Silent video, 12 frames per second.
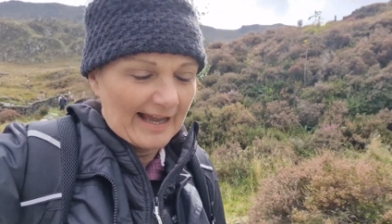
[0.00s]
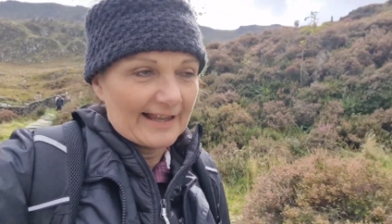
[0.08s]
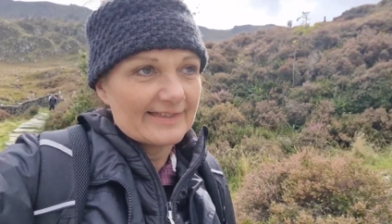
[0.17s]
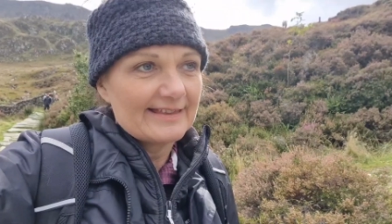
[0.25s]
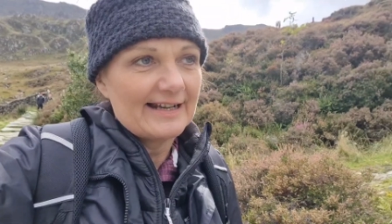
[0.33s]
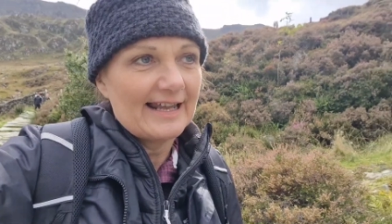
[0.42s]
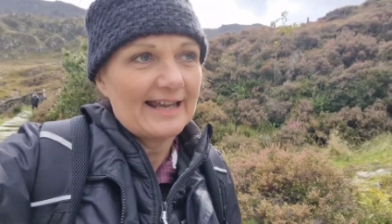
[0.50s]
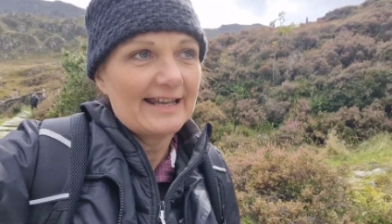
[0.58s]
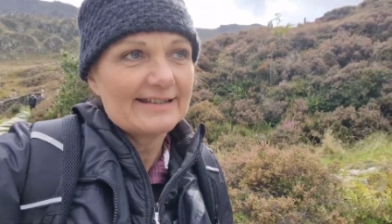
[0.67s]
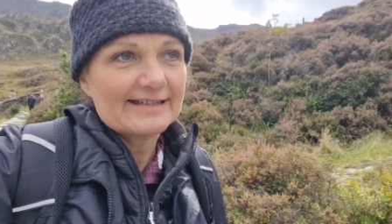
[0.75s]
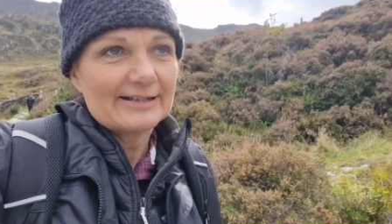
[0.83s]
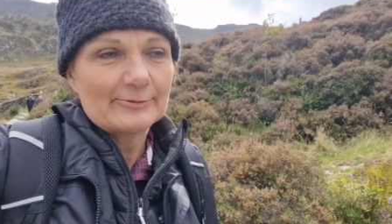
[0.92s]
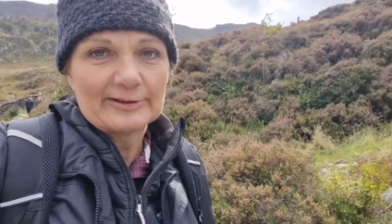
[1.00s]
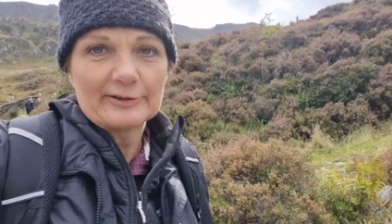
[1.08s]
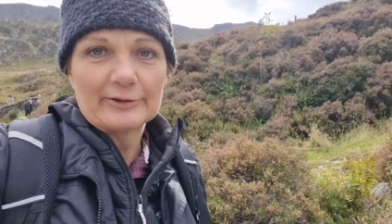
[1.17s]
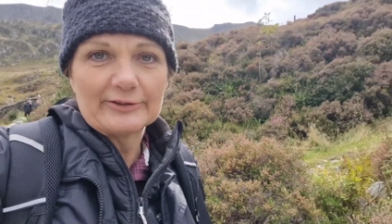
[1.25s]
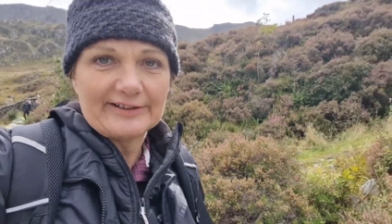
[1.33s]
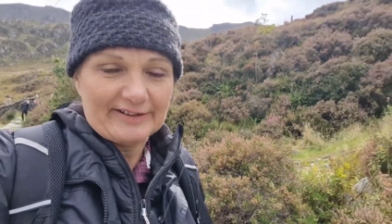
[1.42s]
And the lady was
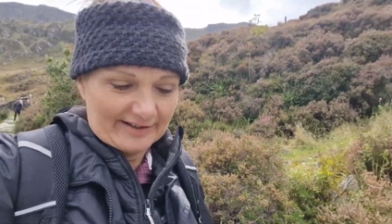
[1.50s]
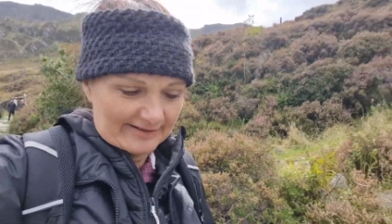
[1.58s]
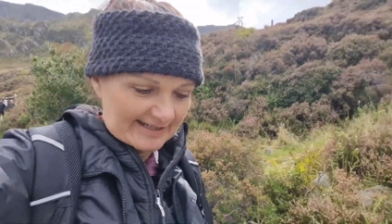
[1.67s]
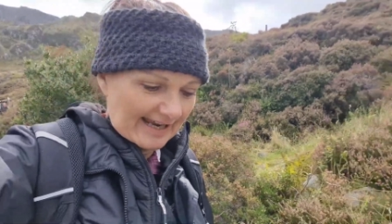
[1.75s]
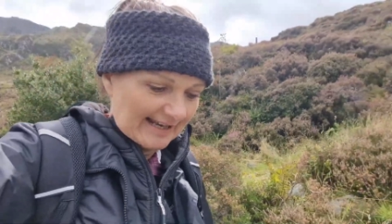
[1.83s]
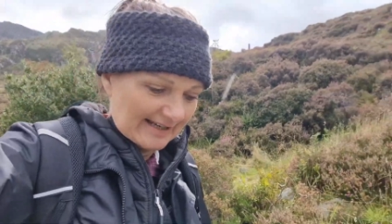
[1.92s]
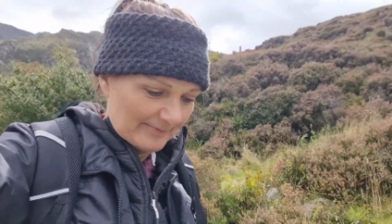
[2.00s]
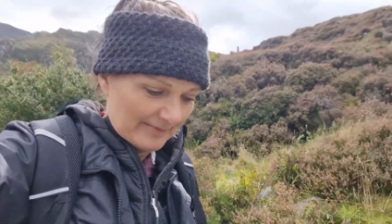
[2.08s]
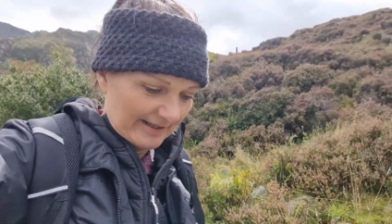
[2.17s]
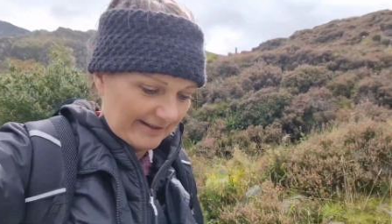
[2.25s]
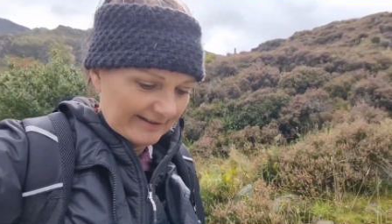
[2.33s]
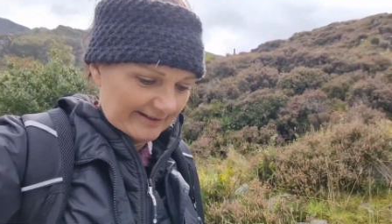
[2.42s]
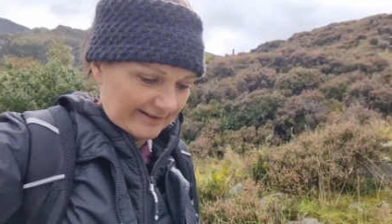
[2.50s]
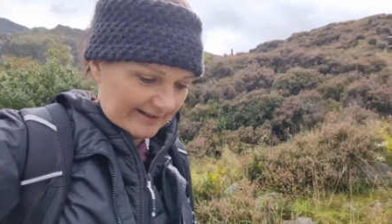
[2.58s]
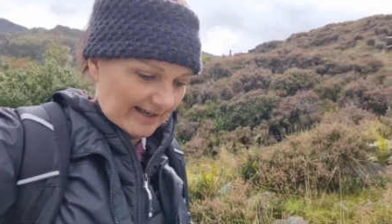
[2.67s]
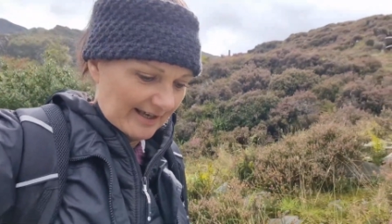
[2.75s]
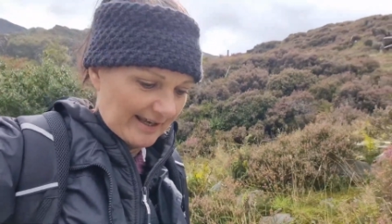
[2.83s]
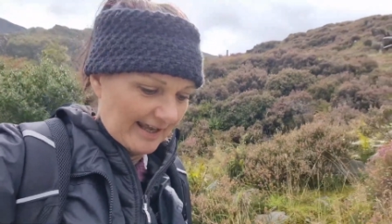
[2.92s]
also telling me that
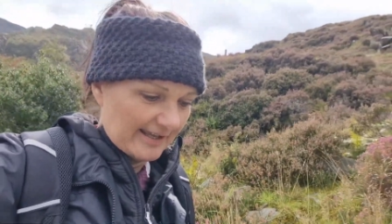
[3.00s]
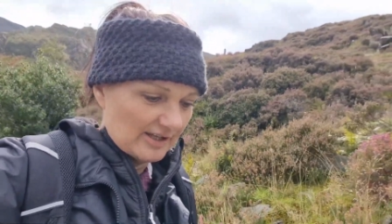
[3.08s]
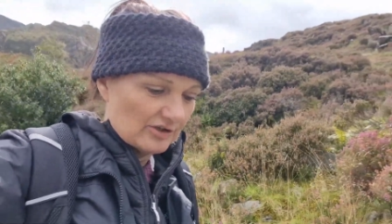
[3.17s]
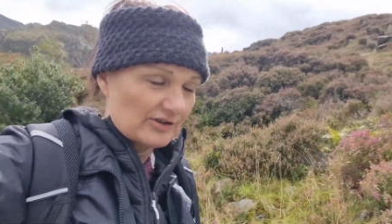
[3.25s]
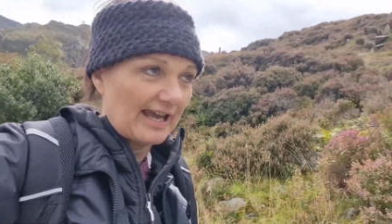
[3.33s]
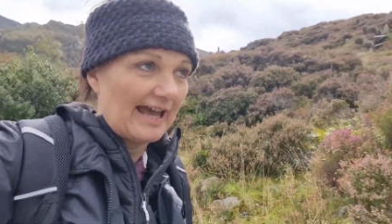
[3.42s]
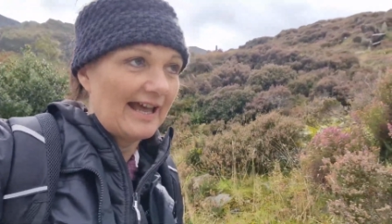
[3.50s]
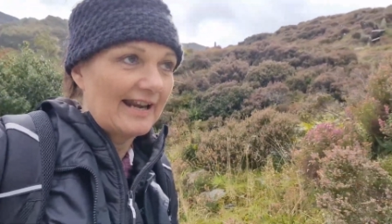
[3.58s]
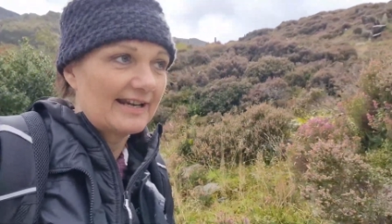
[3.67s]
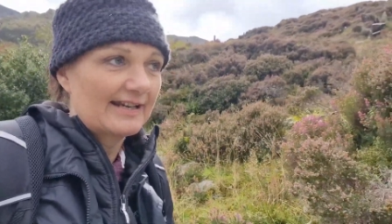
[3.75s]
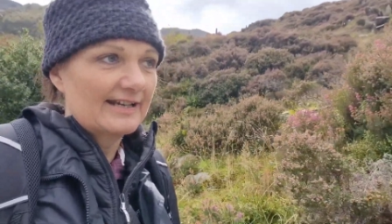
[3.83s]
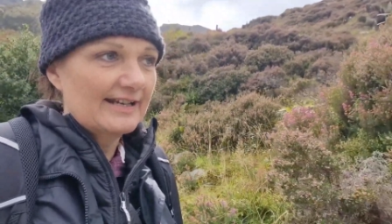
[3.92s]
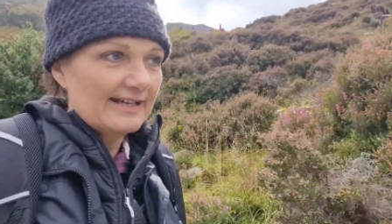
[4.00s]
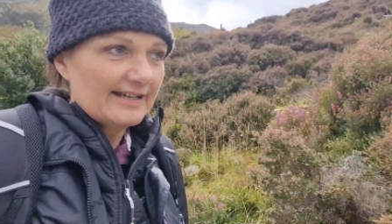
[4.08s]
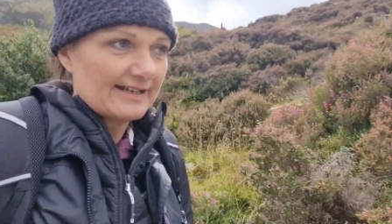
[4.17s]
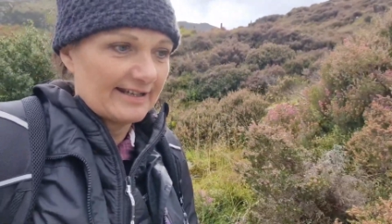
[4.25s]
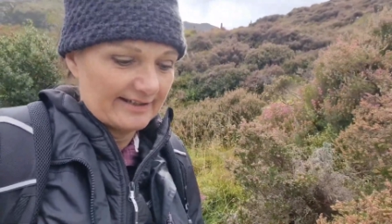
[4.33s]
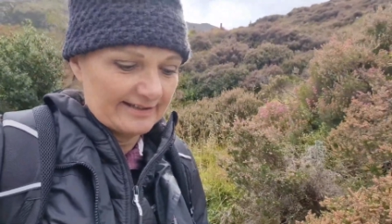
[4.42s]
you can
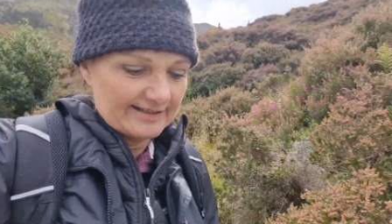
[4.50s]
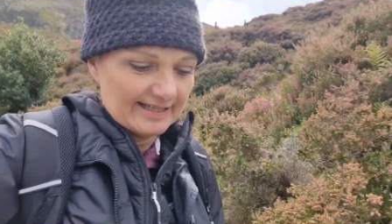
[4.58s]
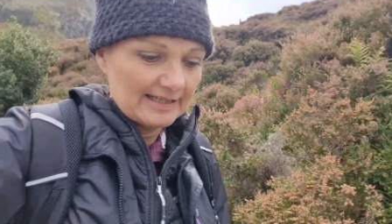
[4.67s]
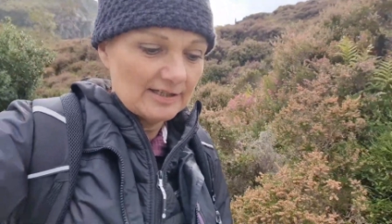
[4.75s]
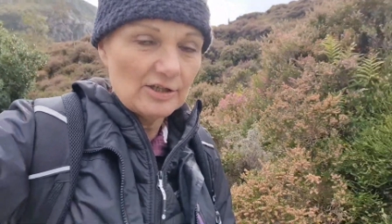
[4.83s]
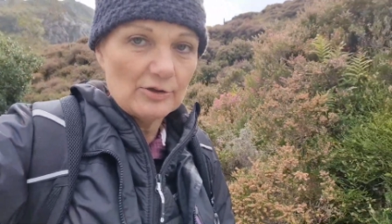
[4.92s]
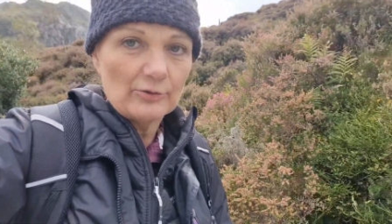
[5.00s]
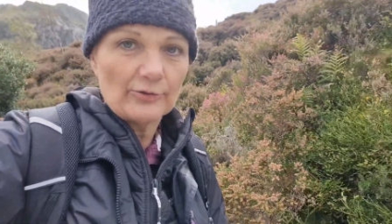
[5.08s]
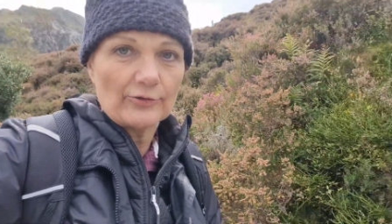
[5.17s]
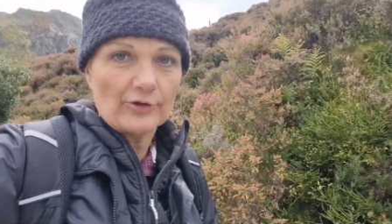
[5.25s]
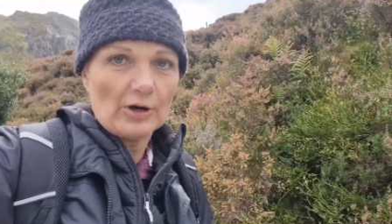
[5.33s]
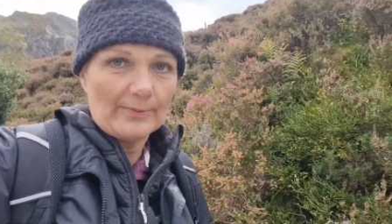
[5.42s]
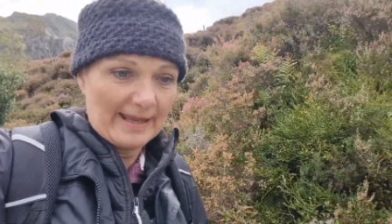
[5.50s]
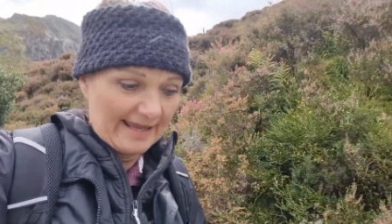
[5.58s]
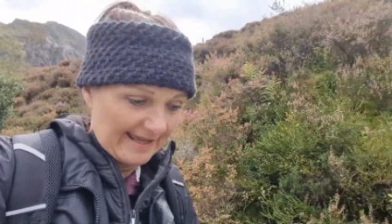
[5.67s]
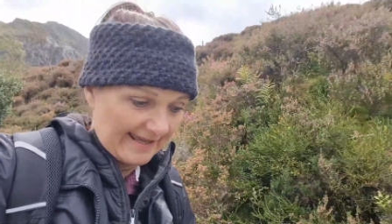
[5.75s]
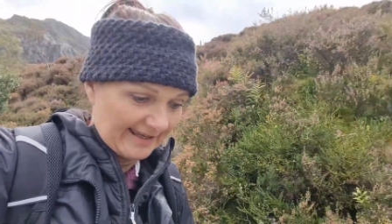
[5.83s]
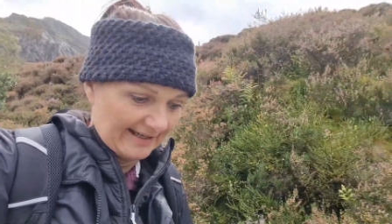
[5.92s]
continue from
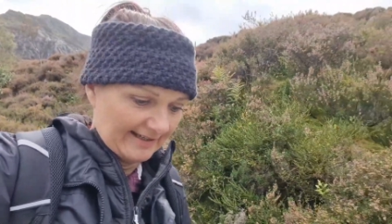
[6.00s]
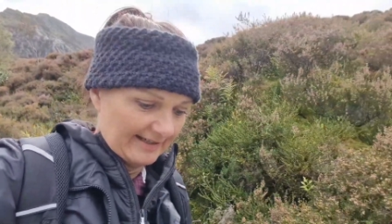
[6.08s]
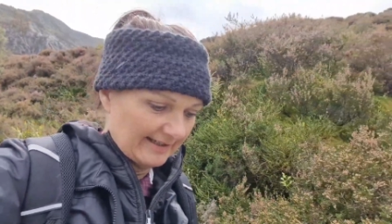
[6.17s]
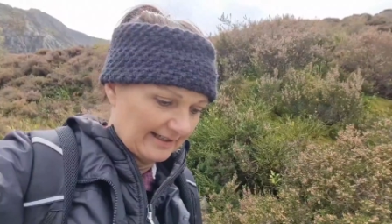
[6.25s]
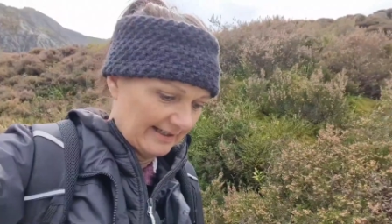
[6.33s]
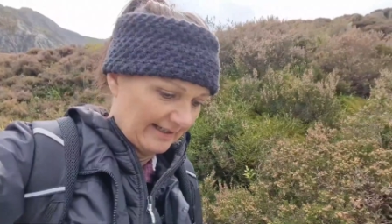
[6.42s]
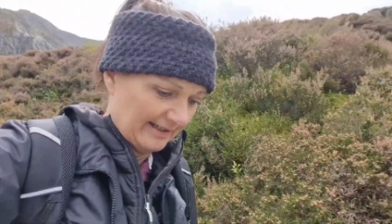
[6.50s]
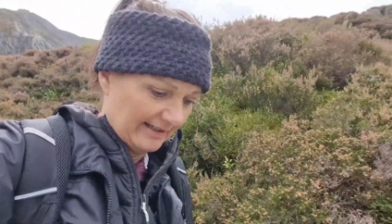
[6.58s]
here.